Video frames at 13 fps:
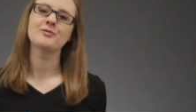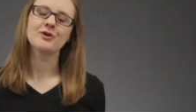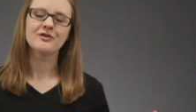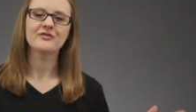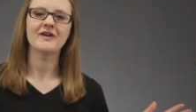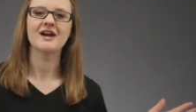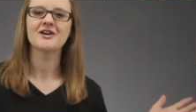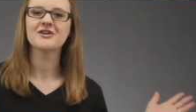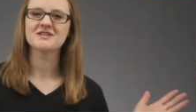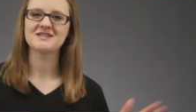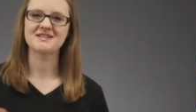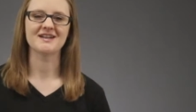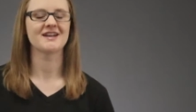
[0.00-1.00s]
up girlfriend,
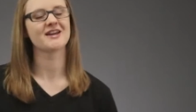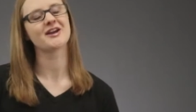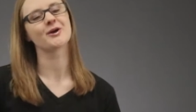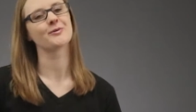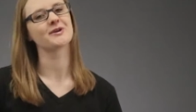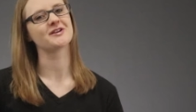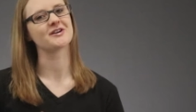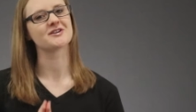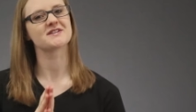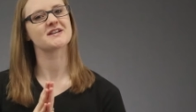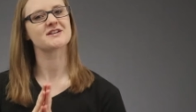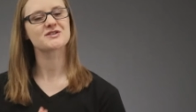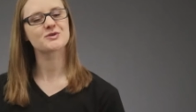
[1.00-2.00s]
Christina here with
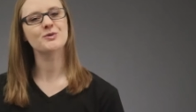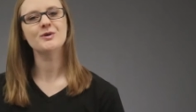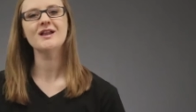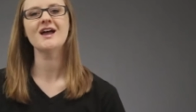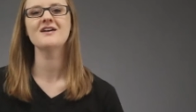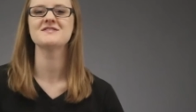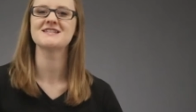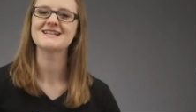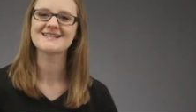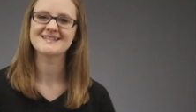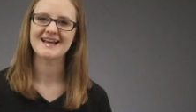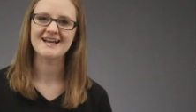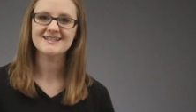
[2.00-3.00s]

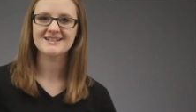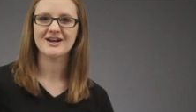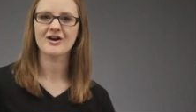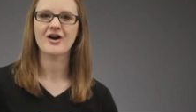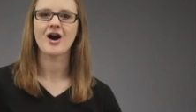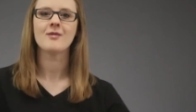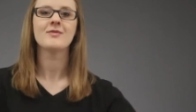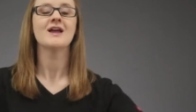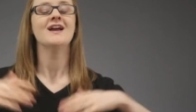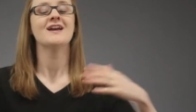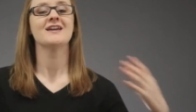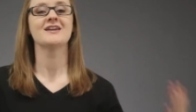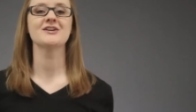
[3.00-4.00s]
nursingSchoolOfSuccess.com,
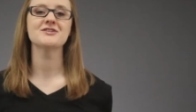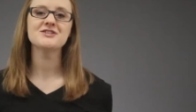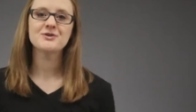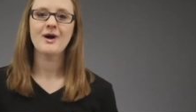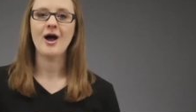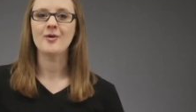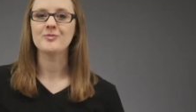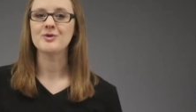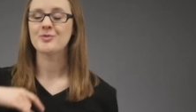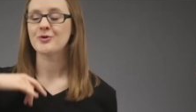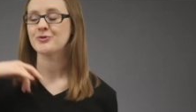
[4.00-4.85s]
here to help you